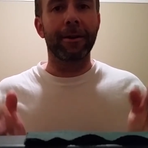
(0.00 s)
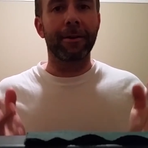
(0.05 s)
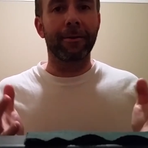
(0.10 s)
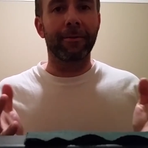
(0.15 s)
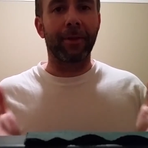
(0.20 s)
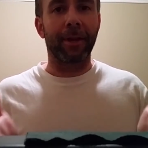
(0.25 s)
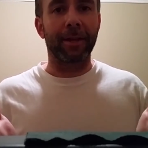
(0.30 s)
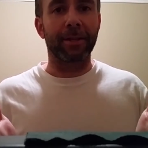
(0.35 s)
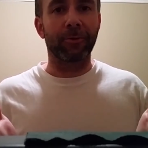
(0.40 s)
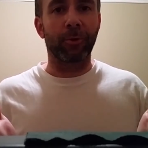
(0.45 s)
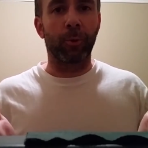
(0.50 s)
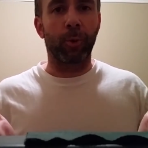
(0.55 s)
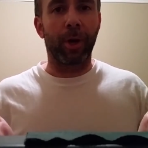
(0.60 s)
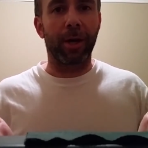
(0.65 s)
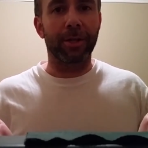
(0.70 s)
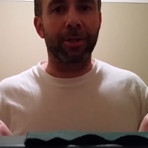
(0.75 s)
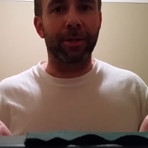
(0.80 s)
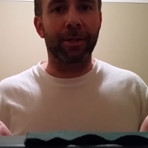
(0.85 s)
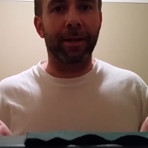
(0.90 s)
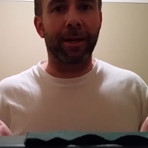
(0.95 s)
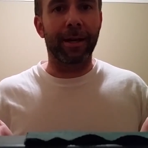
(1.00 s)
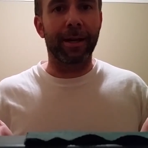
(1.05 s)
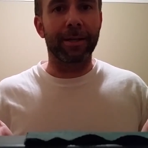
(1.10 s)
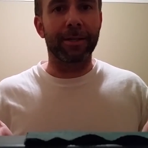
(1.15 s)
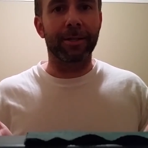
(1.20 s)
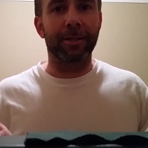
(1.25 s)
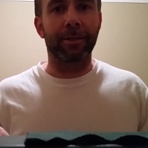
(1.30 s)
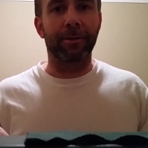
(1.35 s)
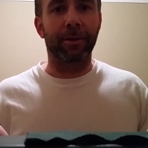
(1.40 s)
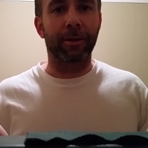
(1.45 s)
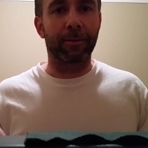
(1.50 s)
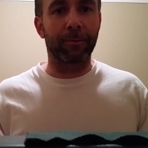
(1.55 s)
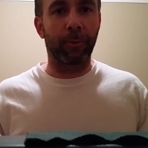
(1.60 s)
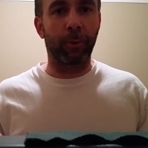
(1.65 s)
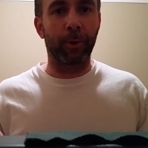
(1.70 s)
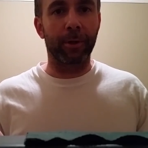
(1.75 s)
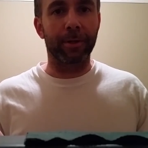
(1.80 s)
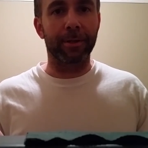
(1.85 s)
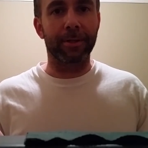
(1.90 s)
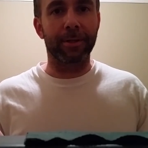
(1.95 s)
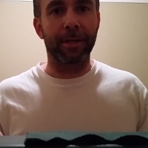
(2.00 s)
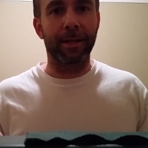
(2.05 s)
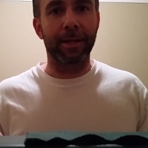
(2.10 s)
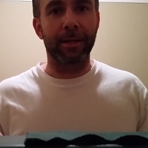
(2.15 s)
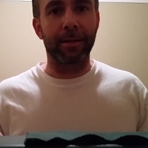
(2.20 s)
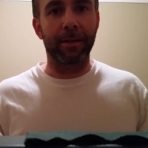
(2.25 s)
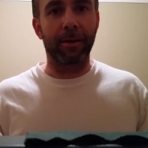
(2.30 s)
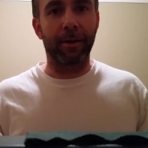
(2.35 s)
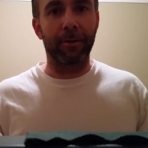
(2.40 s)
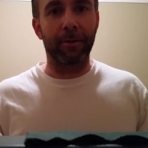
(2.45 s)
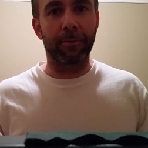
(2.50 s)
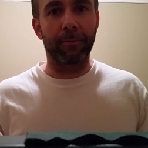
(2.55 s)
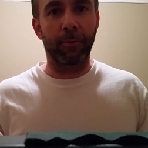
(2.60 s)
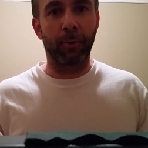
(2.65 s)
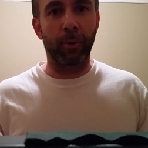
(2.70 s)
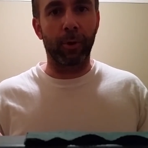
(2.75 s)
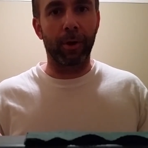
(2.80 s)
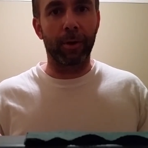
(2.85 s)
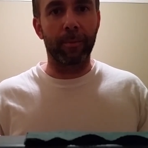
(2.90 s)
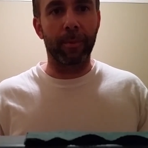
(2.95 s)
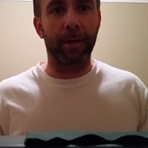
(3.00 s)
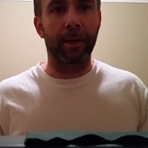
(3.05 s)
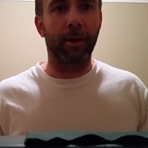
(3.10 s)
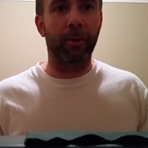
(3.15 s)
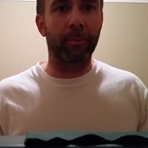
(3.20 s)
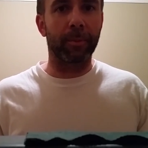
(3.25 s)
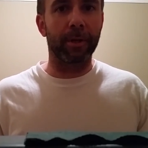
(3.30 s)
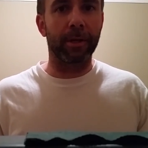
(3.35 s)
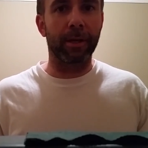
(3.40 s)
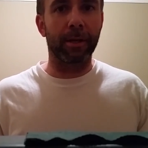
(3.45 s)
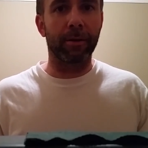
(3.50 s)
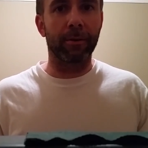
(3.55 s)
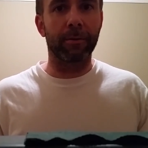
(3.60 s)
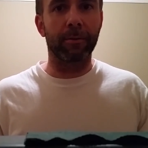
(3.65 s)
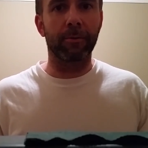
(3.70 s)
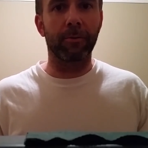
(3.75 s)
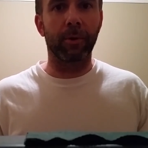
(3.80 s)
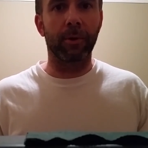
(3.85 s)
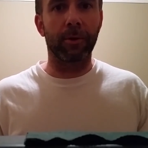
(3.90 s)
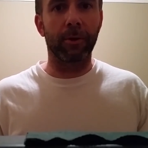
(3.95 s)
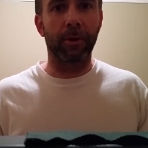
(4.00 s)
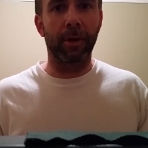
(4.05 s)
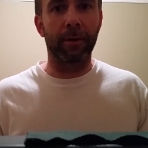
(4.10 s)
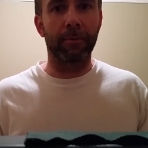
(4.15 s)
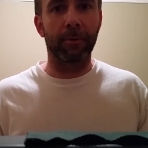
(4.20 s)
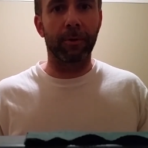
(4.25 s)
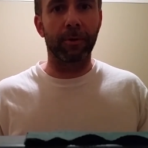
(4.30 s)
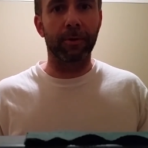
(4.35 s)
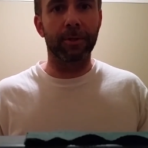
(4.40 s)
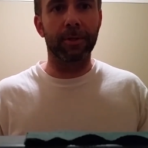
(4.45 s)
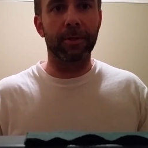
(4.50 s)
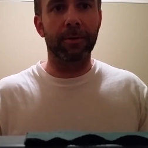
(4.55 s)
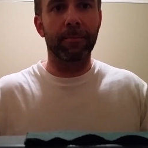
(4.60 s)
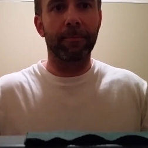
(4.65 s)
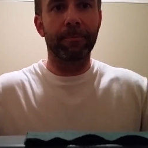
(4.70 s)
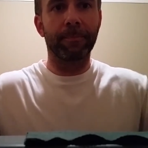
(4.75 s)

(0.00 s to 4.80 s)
Thanks for watching, guys. Look forward to seeing you on the forum and helping you with your efforts.